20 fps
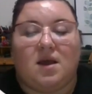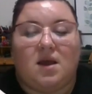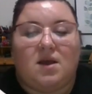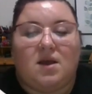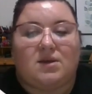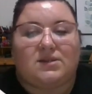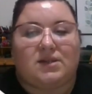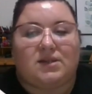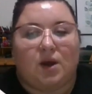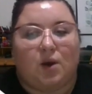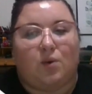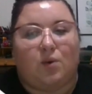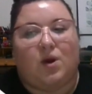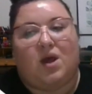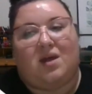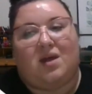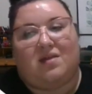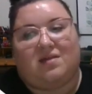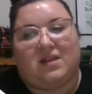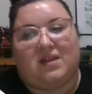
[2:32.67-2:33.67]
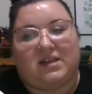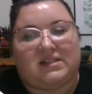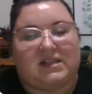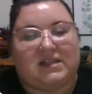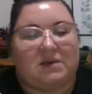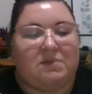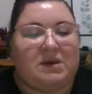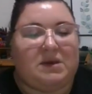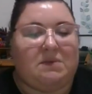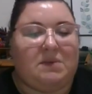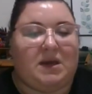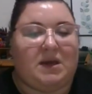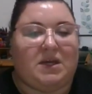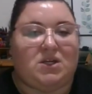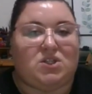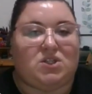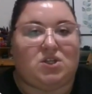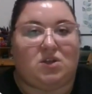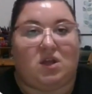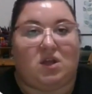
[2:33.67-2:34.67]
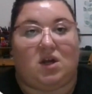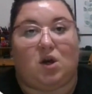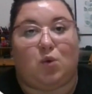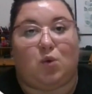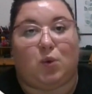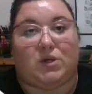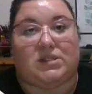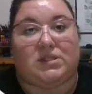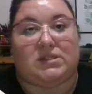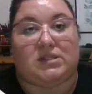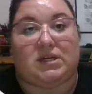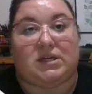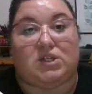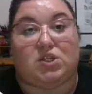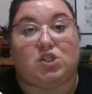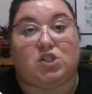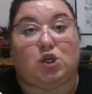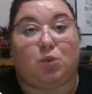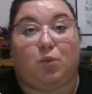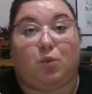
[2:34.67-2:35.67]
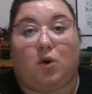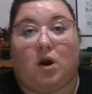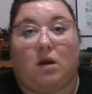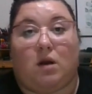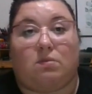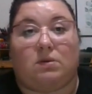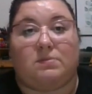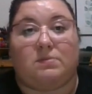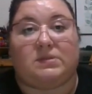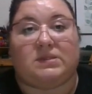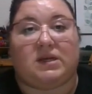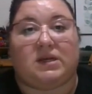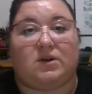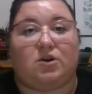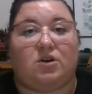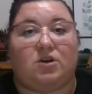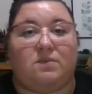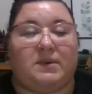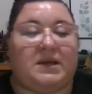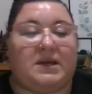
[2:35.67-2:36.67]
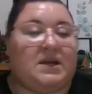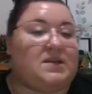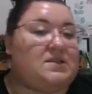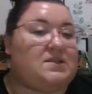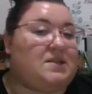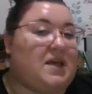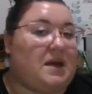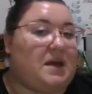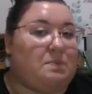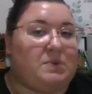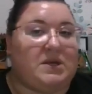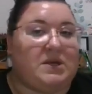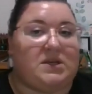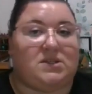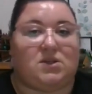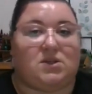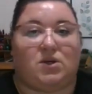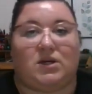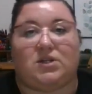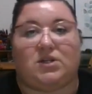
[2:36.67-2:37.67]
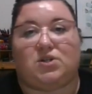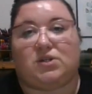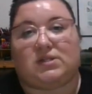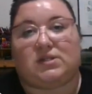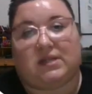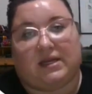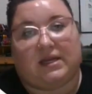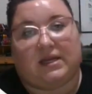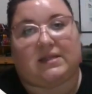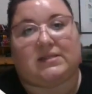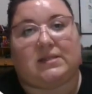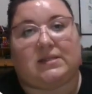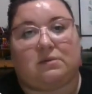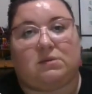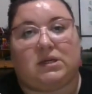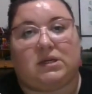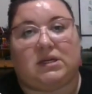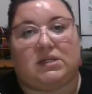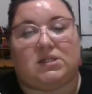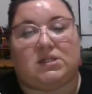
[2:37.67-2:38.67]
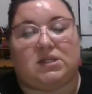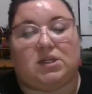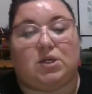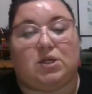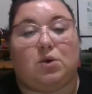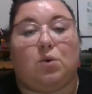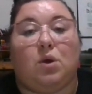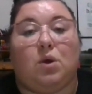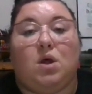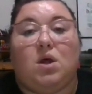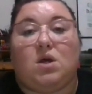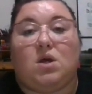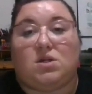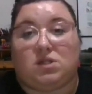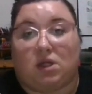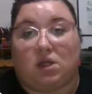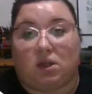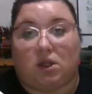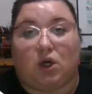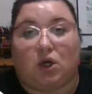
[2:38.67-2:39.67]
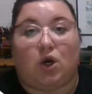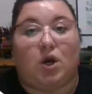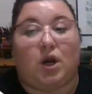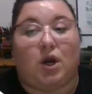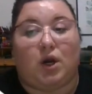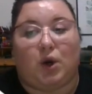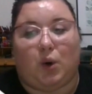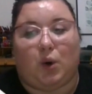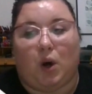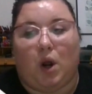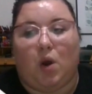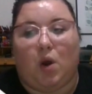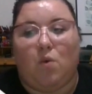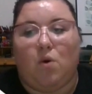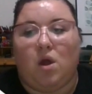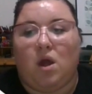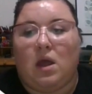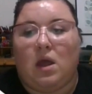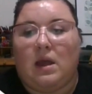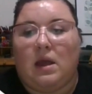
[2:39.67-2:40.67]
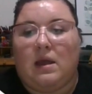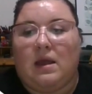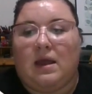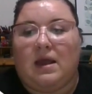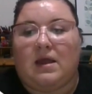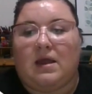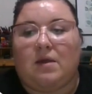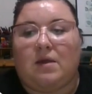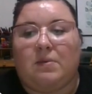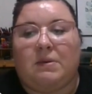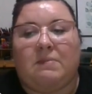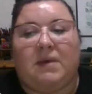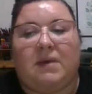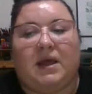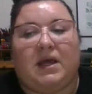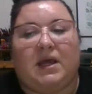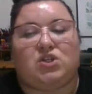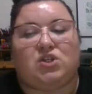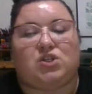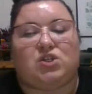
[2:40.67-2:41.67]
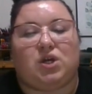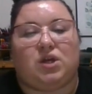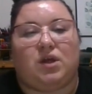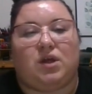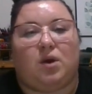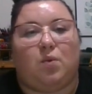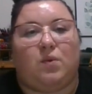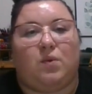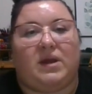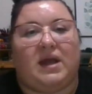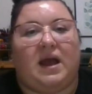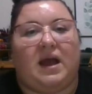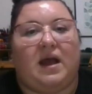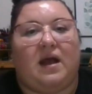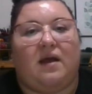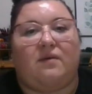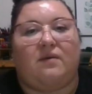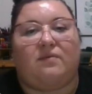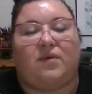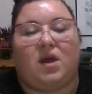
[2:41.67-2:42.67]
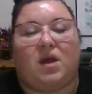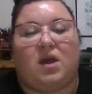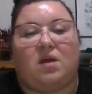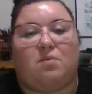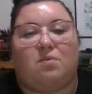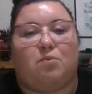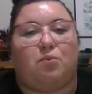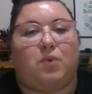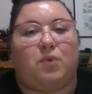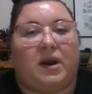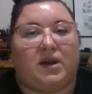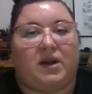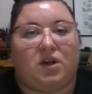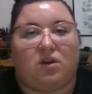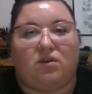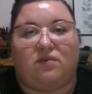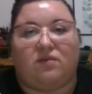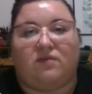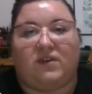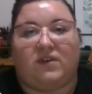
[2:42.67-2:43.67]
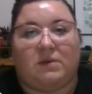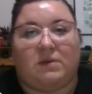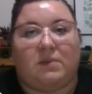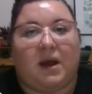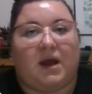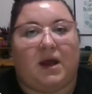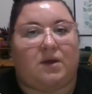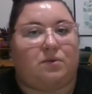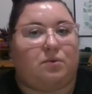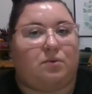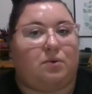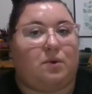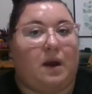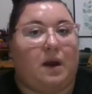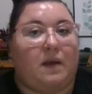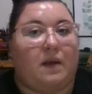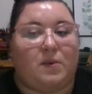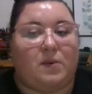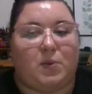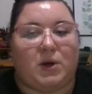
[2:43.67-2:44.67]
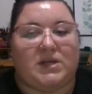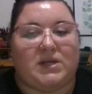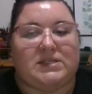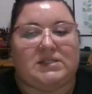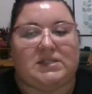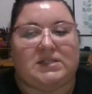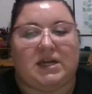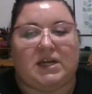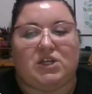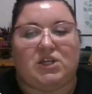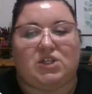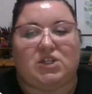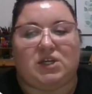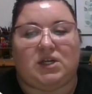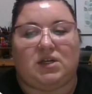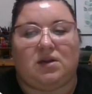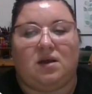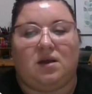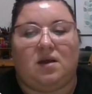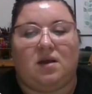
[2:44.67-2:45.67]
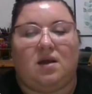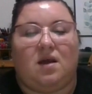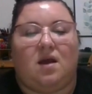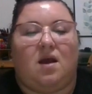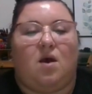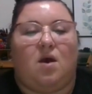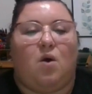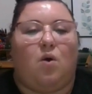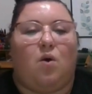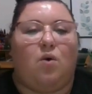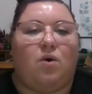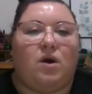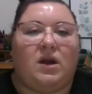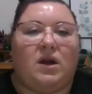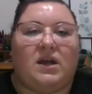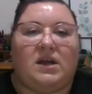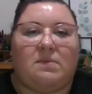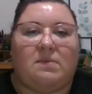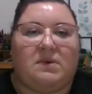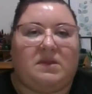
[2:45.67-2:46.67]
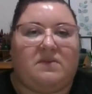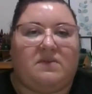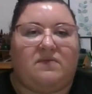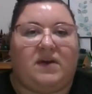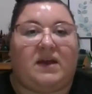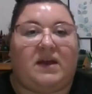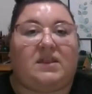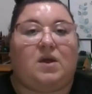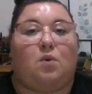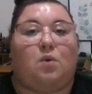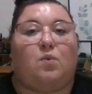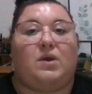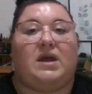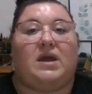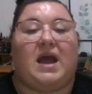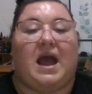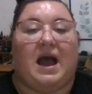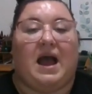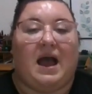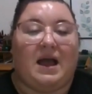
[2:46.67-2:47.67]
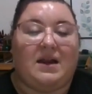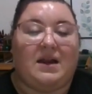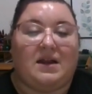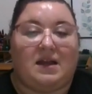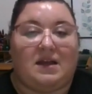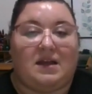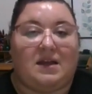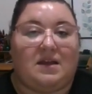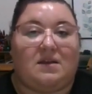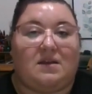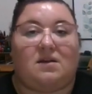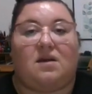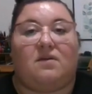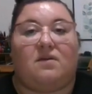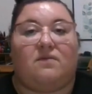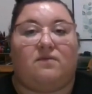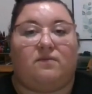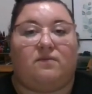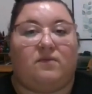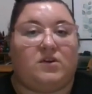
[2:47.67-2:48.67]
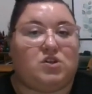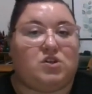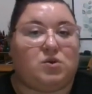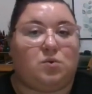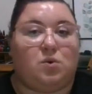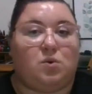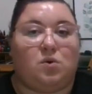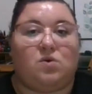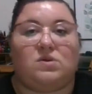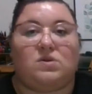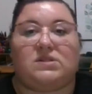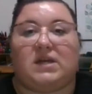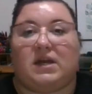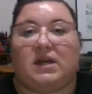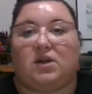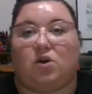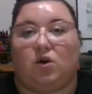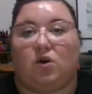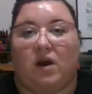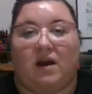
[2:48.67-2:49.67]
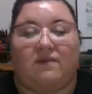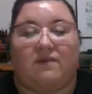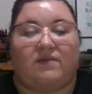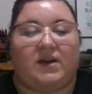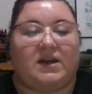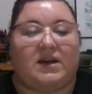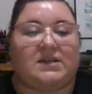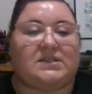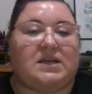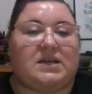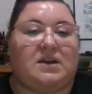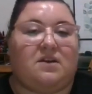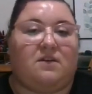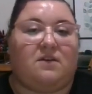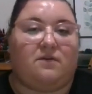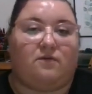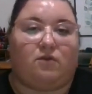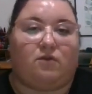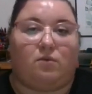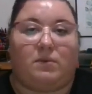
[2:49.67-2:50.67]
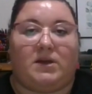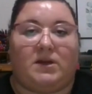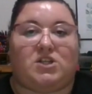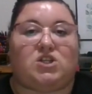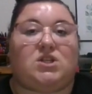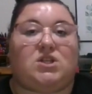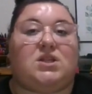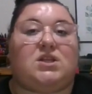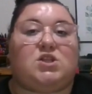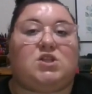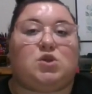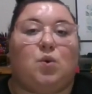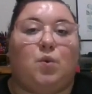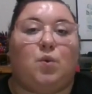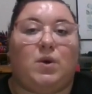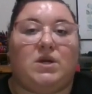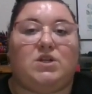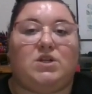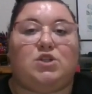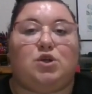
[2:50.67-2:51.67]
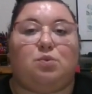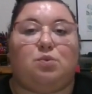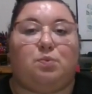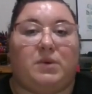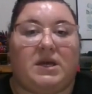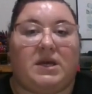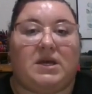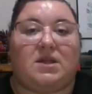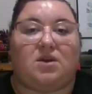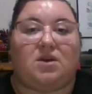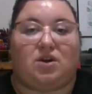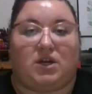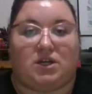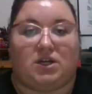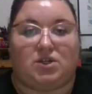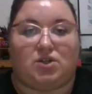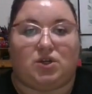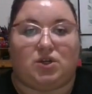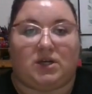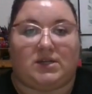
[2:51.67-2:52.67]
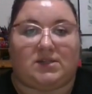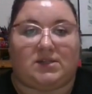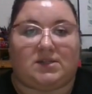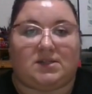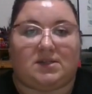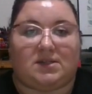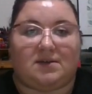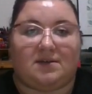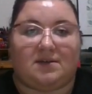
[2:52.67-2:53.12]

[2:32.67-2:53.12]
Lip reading: So this could be making sure that our presentations are problem-centered, because that piques their interest and gets them to continue to learn and grow. It could be making sure that we have regular feedback throughout the presentation, or it could be the fact that we add in visuals and graphics and information that's going to pique their interest.